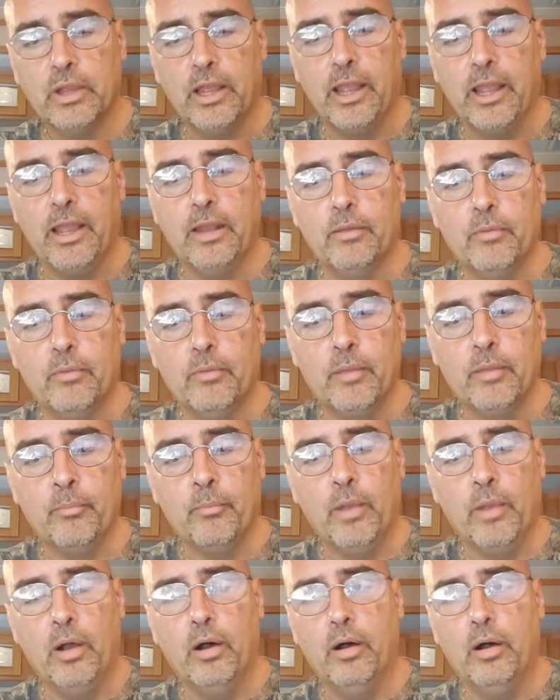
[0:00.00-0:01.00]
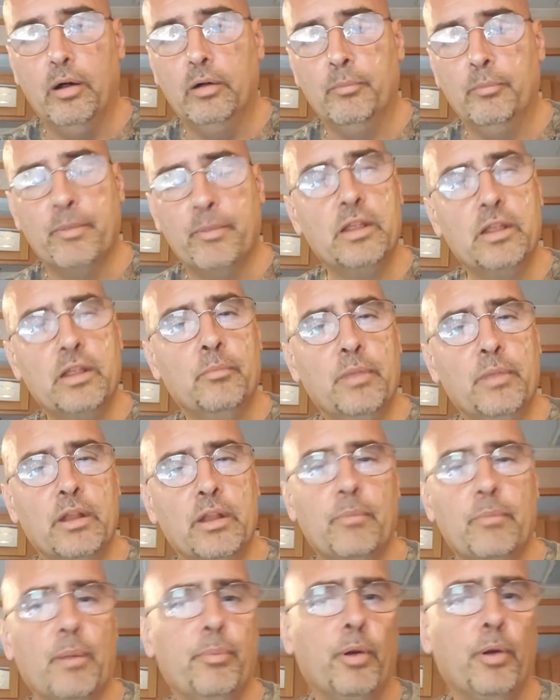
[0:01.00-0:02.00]
And uh, many many
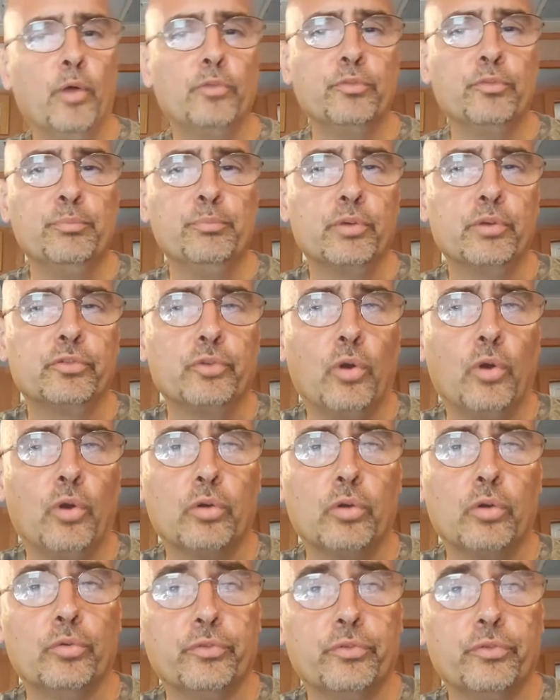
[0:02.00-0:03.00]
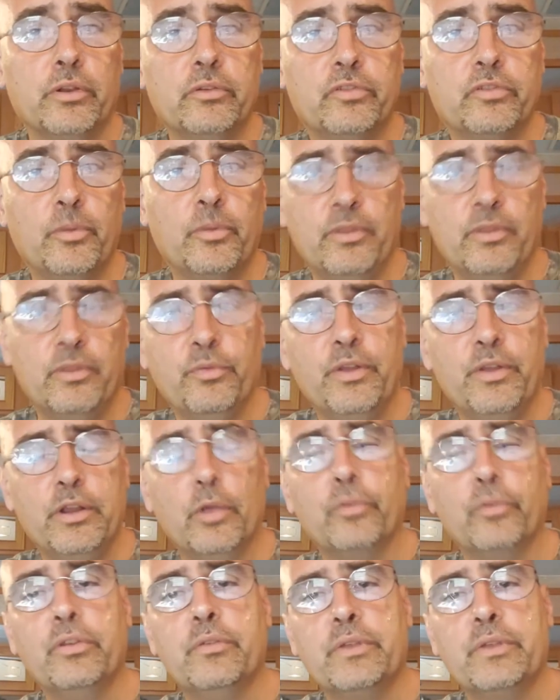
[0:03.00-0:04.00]
of my posts and books and articles and some of these
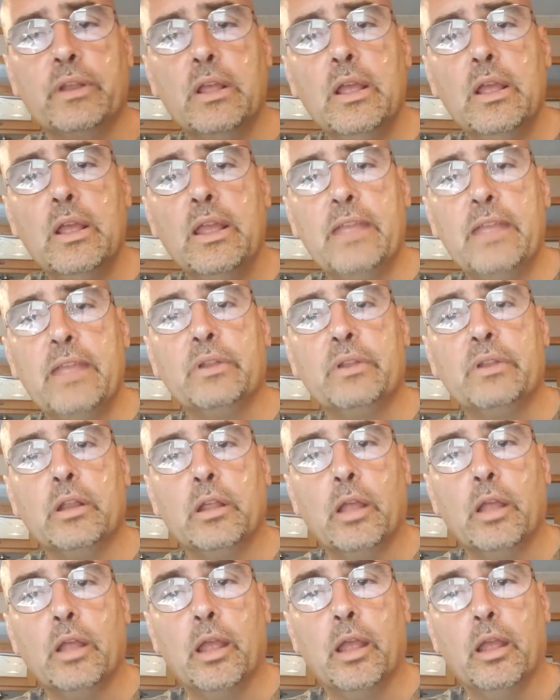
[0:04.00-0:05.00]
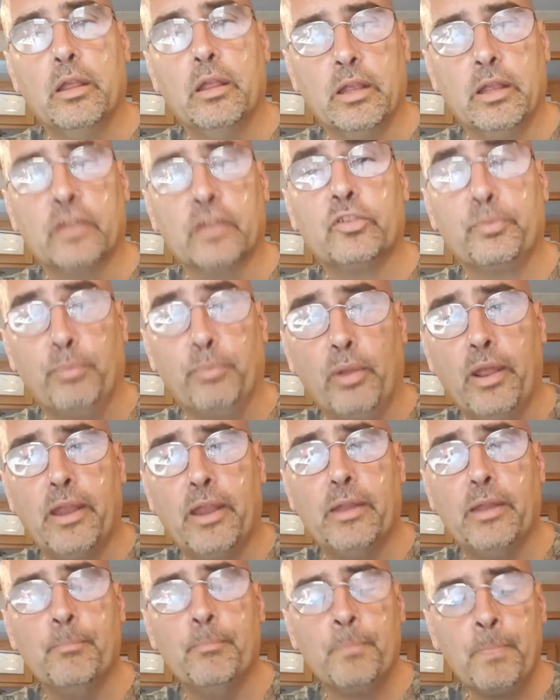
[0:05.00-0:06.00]
videos even even
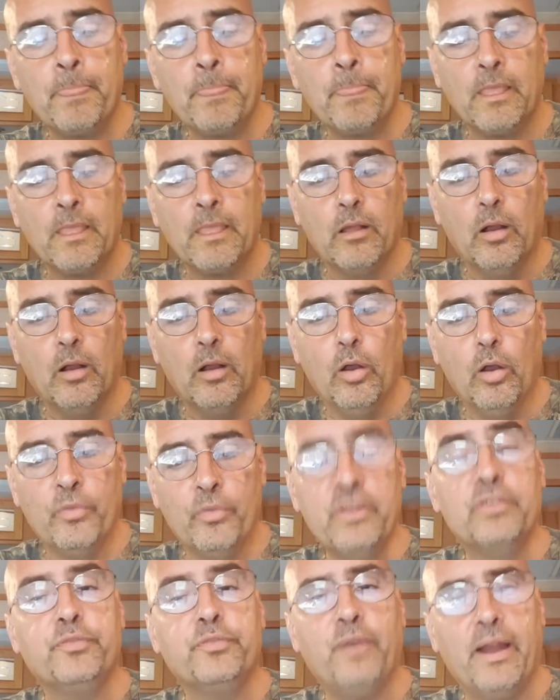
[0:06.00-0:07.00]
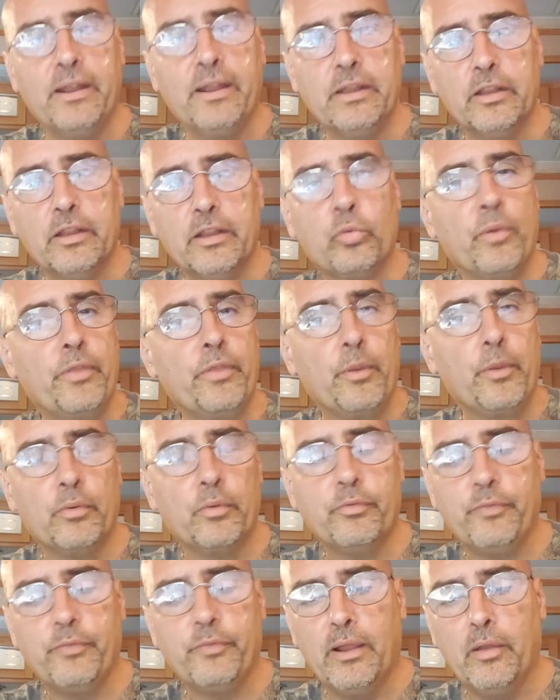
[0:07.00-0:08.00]
explain uh, these findings when they were
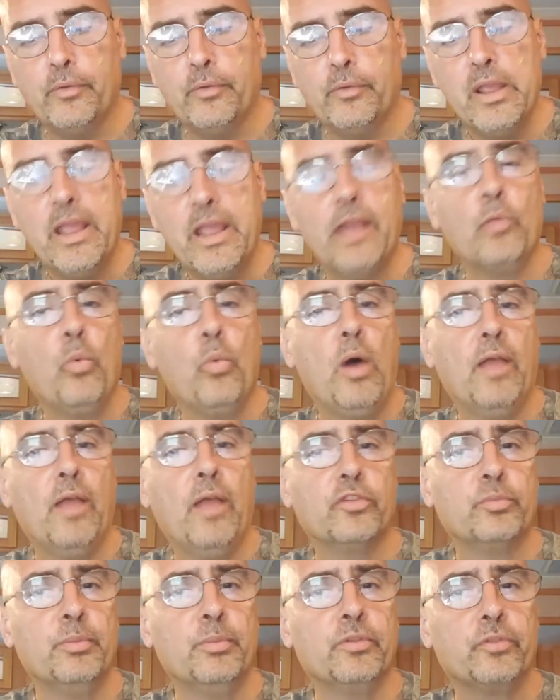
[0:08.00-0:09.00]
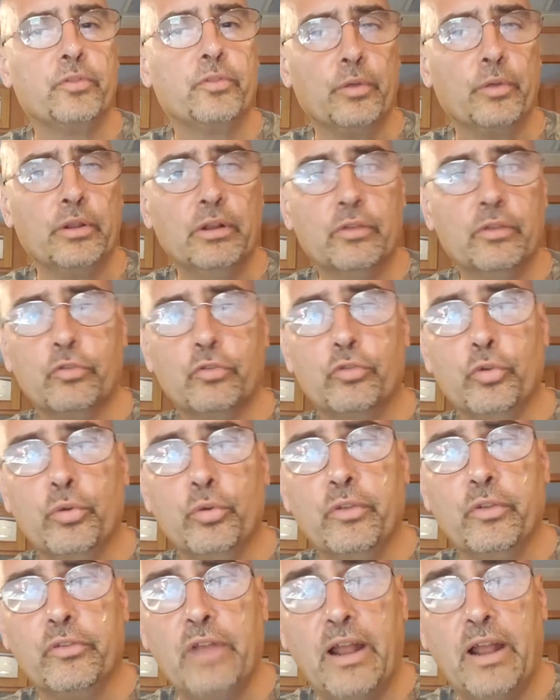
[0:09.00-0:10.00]
found and why the Smithsonian Institute
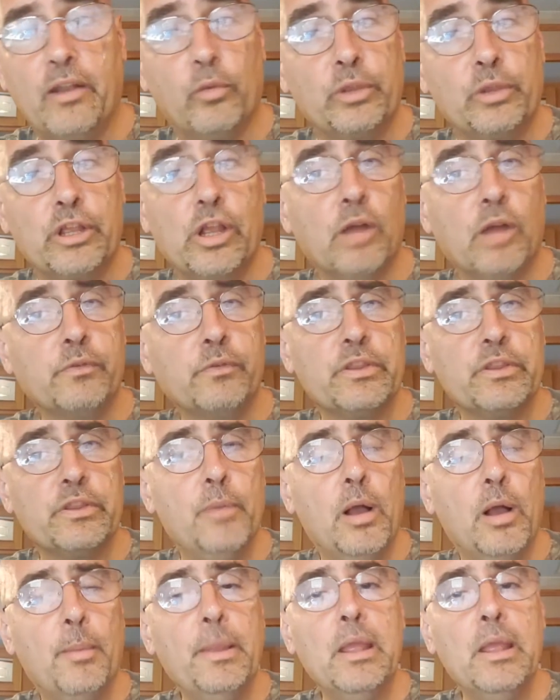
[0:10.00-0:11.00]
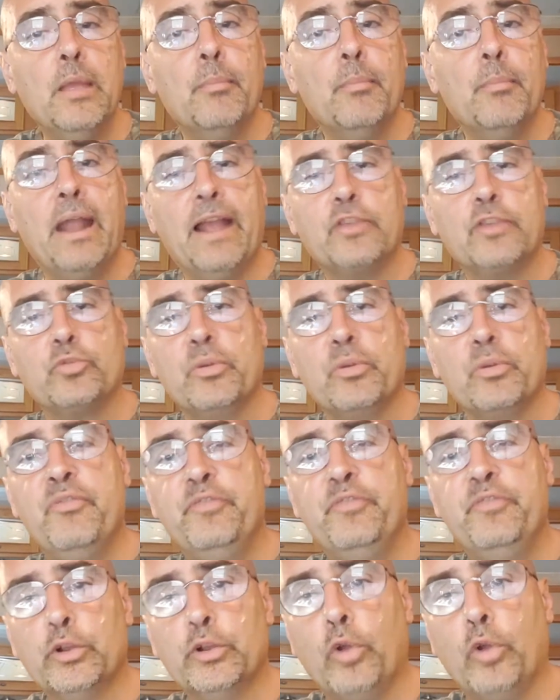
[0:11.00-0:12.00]
has not only covered them up but actually
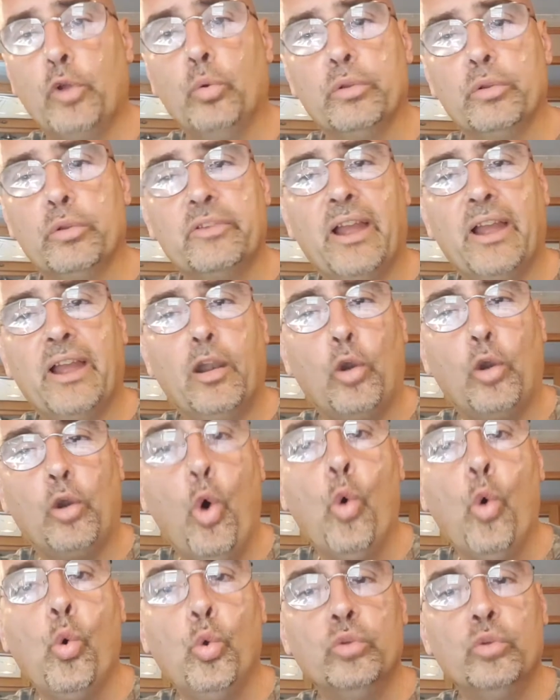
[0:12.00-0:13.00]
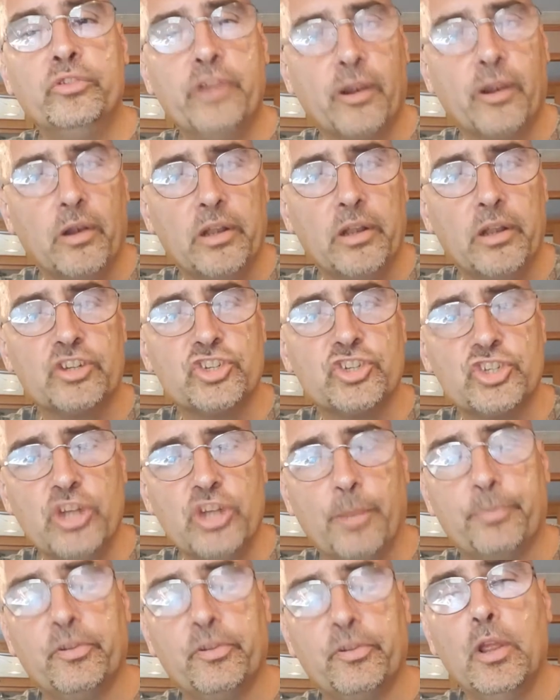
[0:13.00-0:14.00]
filled whole entire old derelict
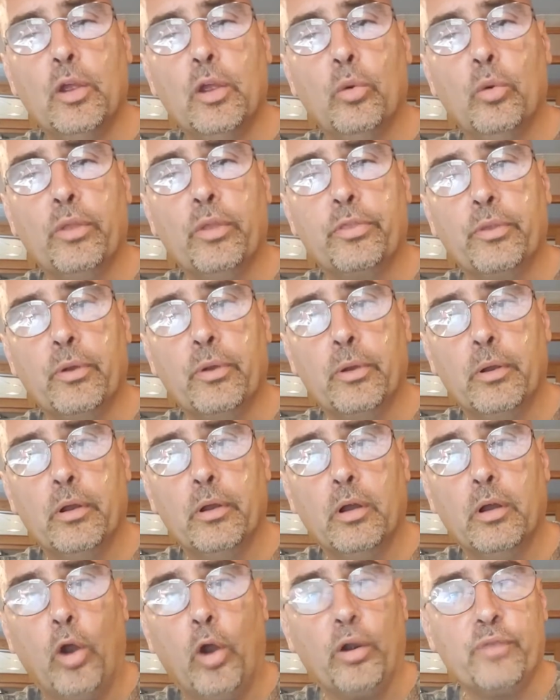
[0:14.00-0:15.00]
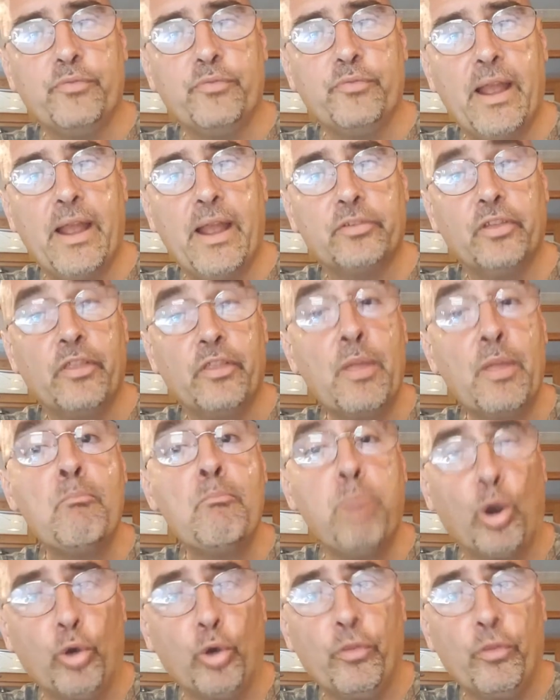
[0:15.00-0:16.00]
ships with uh, artifacts and then
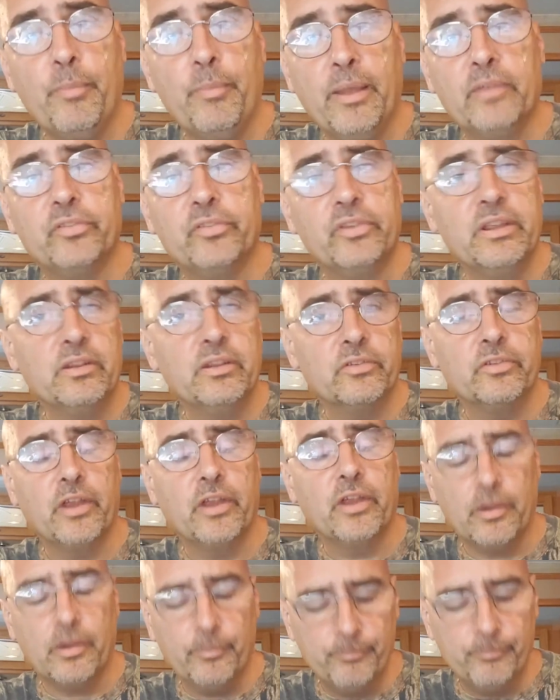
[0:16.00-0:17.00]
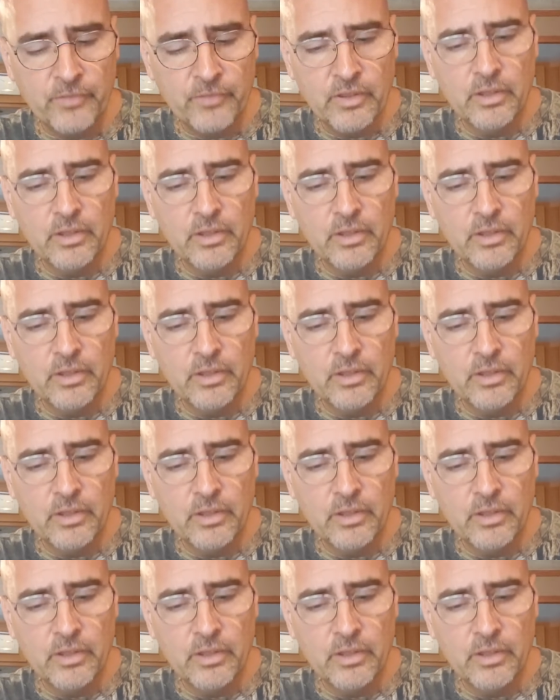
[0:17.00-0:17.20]
burned them at sea and sank them.